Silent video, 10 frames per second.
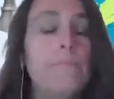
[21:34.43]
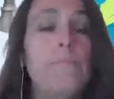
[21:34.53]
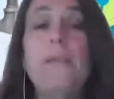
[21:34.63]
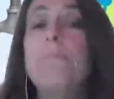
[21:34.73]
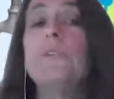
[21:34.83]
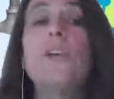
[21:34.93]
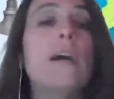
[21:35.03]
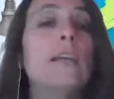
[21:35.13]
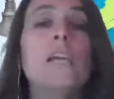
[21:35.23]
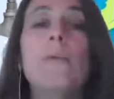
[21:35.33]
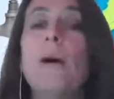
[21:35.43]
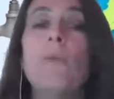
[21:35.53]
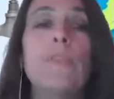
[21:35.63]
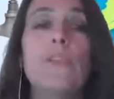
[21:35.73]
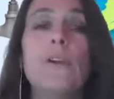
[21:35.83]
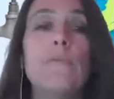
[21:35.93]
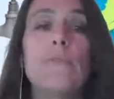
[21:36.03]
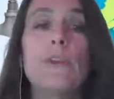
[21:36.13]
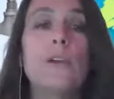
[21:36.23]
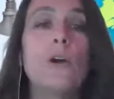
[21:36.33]
people talking about what
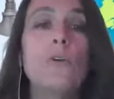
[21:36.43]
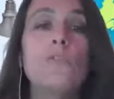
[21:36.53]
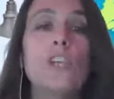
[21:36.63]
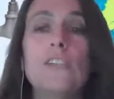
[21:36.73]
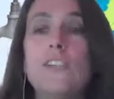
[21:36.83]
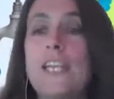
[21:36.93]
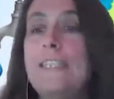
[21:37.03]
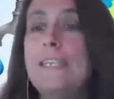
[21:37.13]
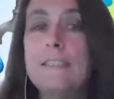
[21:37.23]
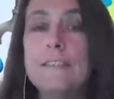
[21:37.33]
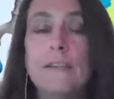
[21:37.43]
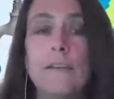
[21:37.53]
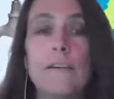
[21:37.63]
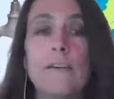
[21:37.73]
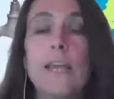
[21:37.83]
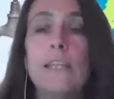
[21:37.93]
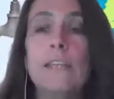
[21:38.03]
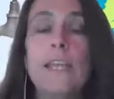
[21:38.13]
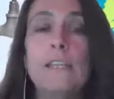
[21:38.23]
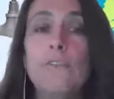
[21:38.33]
their code change ideas are. And
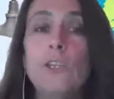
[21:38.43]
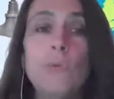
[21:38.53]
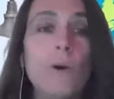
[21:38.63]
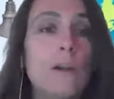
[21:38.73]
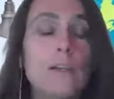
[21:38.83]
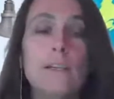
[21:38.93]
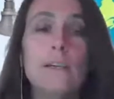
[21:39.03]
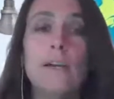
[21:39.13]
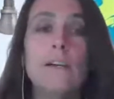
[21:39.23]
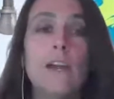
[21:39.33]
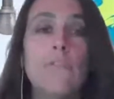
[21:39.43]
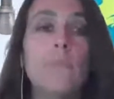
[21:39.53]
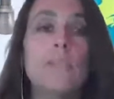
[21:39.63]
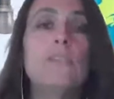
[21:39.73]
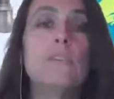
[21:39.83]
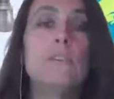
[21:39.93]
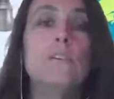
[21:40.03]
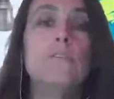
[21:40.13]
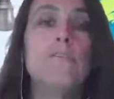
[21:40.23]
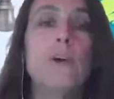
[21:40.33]
if you are a
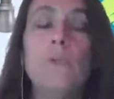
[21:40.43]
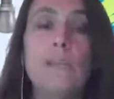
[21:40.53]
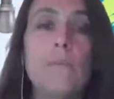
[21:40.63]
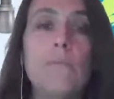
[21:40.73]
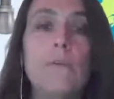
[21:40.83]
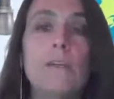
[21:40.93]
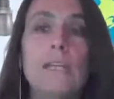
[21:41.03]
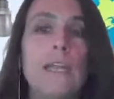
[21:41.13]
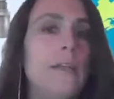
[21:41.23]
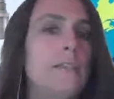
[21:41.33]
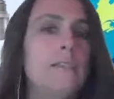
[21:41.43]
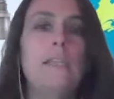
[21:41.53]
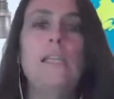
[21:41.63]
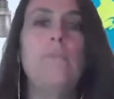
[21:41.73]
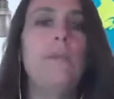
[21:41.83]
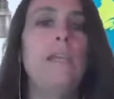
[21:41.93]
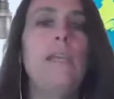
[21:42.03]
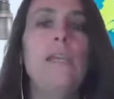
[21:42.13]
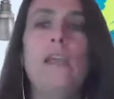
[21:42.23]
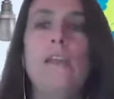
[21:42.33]
governmental voting member, get on
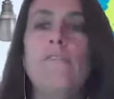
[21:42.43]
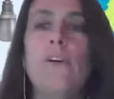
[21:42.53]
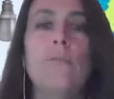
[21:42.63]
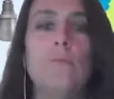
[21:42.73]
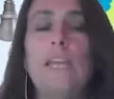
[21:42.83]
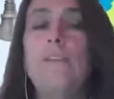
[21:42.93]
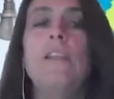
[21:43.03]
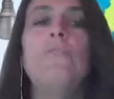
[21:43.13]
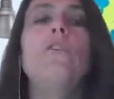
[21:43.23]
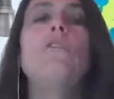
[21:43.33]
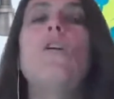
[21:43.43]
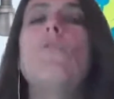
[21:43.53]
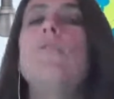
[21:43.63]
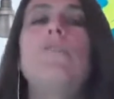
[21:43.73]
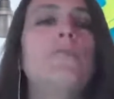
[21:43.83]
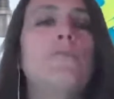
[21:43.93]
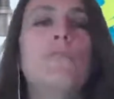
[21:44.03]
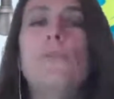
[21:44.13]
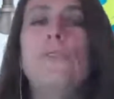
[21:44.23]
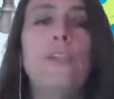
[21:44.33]
CDP and vote. Even if you go and vote for
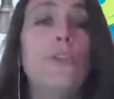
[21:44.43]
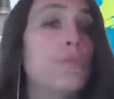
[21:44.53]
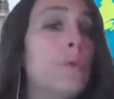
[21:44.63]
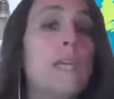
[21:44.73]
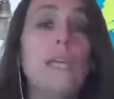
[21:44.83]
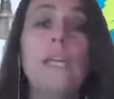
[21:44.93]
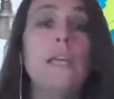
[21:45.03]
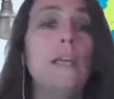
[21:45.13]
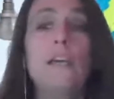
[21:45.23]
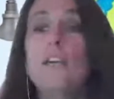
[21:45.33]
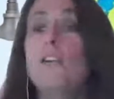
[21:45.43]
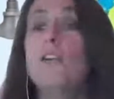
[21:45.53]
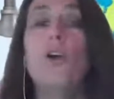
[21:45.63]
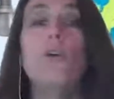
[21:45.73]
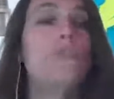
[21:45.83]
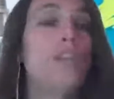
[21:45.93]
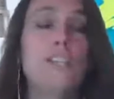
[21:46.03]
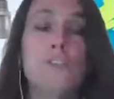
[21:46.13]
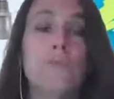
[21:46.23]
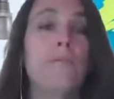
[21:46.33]
only 3 code
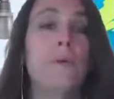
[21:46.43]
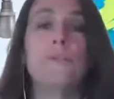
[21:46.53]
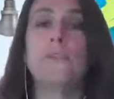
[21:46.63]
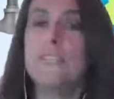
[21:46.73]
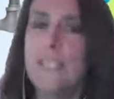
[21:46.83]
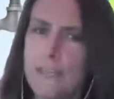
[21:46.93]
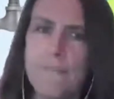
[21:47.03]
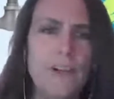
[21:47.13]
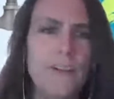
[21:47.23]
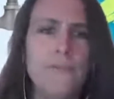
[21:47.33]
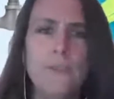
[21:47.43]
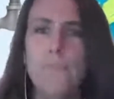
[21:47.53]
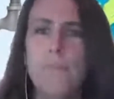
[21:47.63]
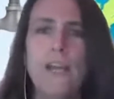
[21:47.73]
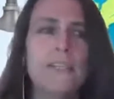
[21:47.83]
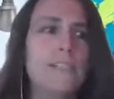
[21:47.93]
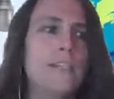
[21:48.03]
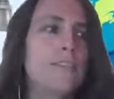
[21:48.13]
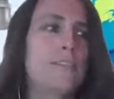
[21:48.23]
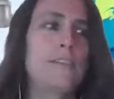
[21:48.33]
change proposals, get involved with the
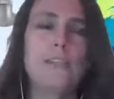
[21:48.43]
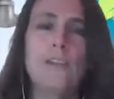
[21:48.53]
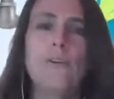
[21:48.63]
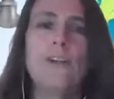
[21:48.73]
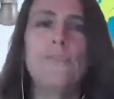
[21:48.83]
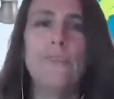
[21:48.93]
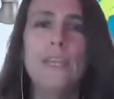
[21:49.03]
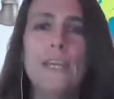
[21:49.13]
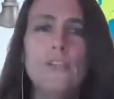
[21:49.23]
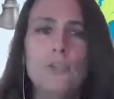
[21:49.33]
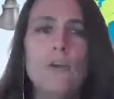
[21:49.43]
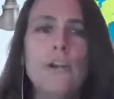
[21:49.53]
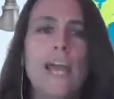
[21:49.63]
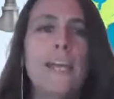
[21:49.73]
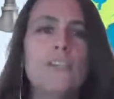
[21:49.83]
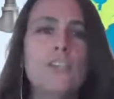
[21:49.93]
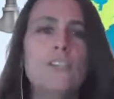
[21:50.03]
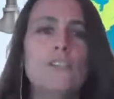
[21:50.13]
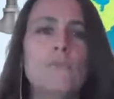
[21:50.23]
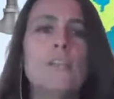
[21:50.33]
process. Your
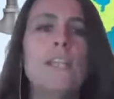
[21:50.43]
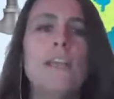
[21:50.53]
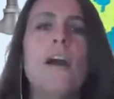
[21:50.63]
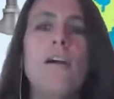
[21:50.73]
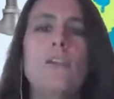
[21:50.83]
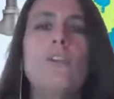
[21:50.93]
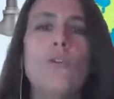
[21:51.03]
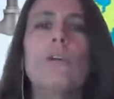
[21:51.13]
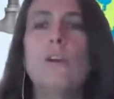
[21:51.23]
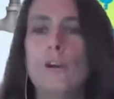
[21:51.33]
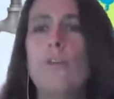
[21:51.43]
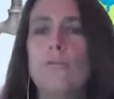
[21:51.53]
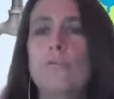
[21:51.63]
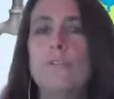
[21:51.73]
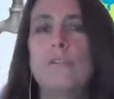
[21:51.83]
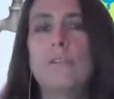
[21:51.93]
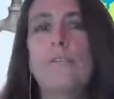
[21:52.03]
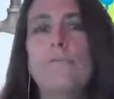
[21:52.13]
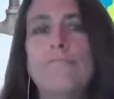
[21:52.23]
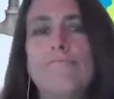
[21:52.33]
actions really are your codes.
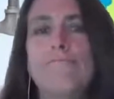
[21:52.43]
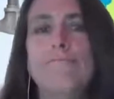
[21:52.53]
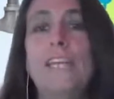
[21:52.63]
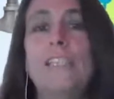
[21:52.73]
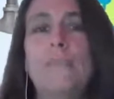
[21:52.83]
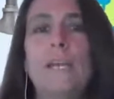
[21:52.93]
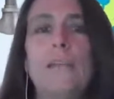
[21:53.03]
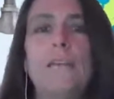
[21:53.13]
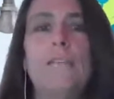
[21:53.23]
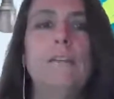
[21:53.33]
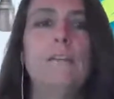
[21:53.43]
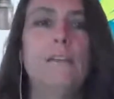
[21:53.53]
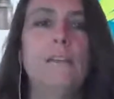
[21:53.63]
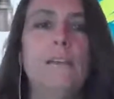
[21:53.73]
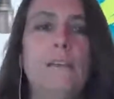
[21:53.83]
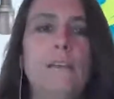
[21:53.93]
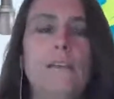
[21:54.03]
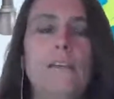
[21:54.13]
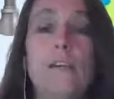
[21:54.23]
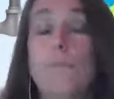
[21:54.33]
So that's my
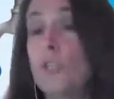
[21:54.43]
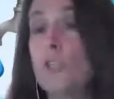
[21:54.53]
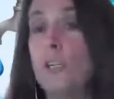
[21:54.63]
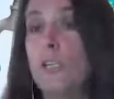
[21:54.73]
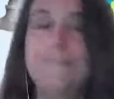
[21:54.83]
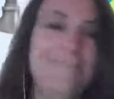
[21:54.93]
commercial.